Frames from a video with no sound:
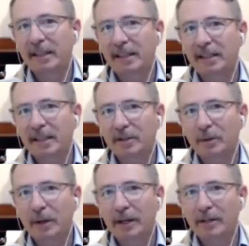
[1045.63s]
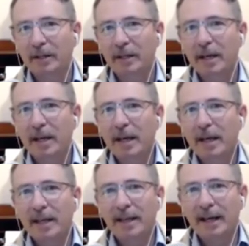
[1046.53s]
in this situation,
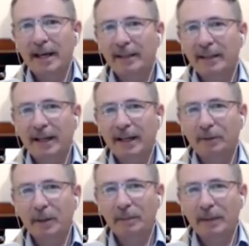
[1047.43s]
in that uh, we've